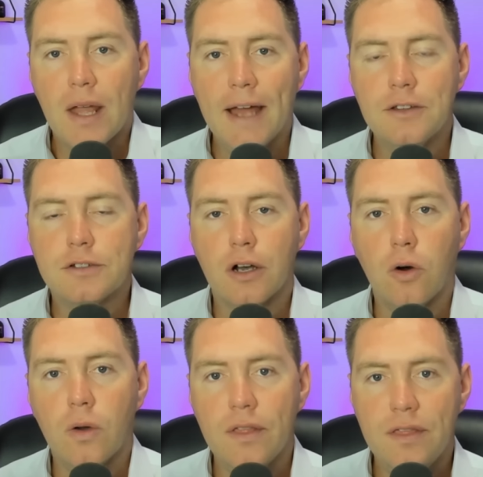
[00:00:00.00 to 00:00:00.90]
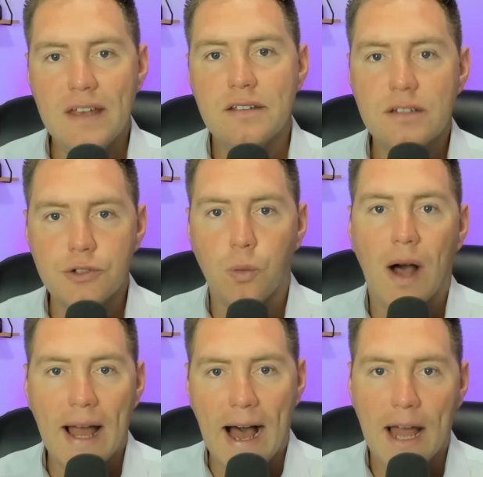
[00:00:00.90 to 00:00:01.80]
And so this is
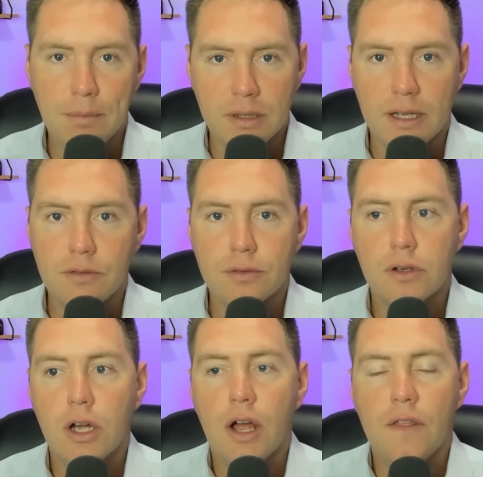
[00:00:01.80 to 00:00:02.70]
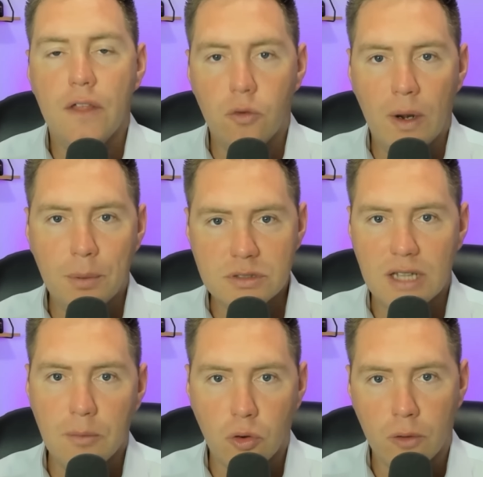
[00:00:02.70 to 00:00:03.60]
why I believe that Ripple
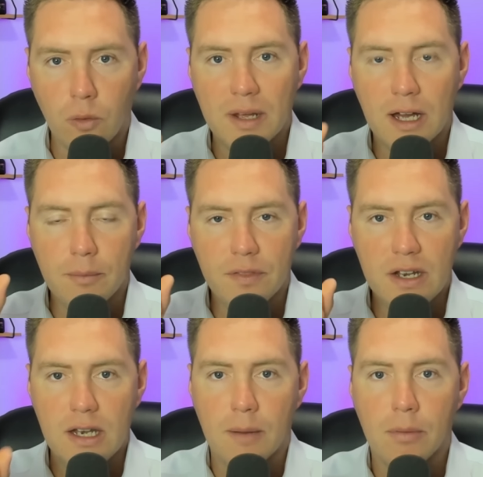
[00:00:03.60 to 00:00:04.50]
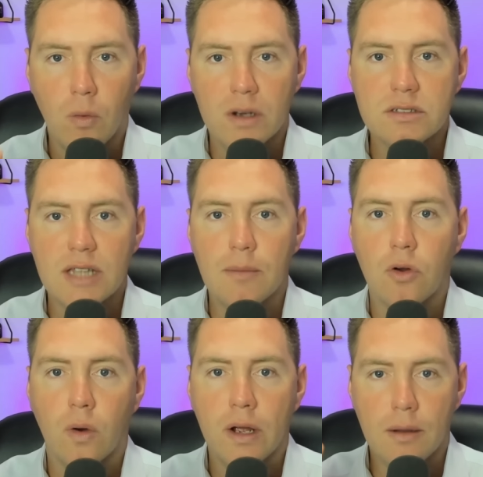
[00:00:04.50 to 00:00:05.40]
stablecoin will become the number one
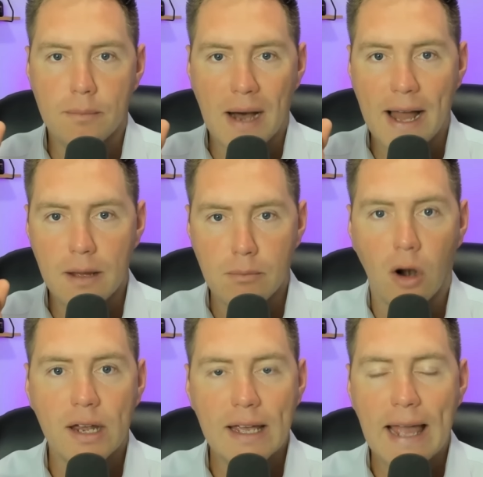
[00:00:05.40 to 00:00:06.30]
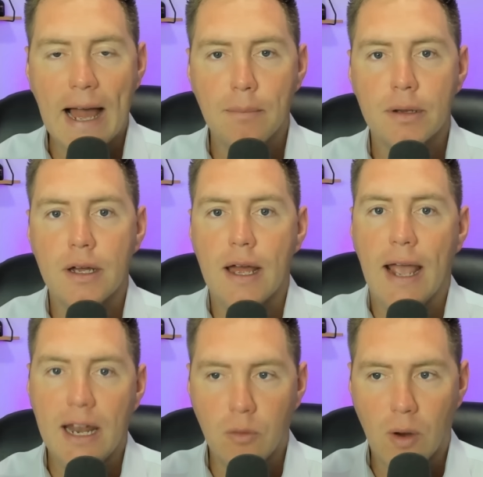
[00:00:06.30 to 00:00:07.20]
stablecoin by market cap,
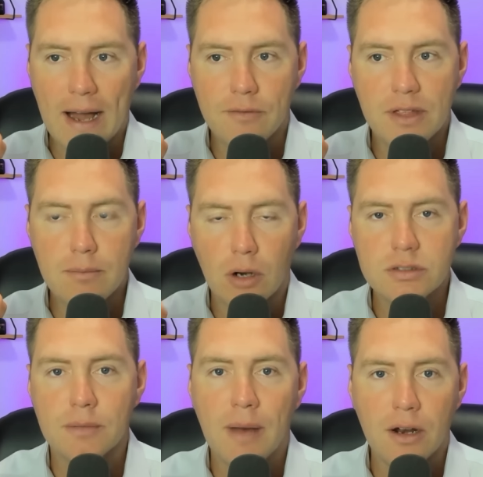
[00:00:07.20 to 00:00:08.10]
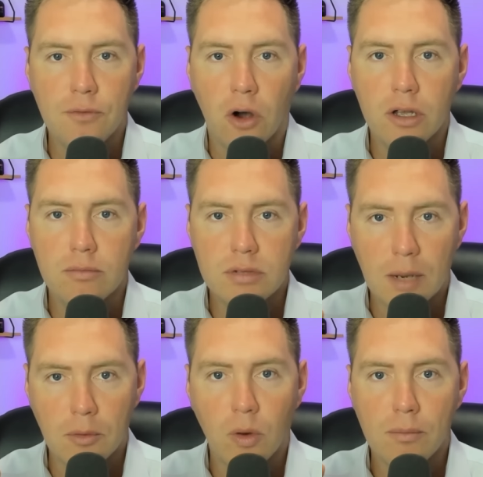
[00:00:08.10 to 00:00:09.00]
and it will have the most amount of volume,
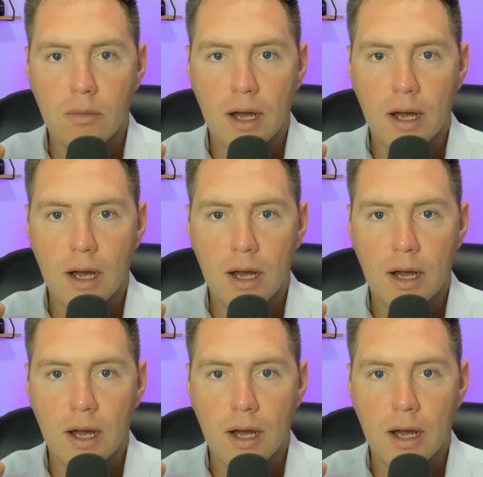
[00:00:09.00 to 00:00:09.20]
number one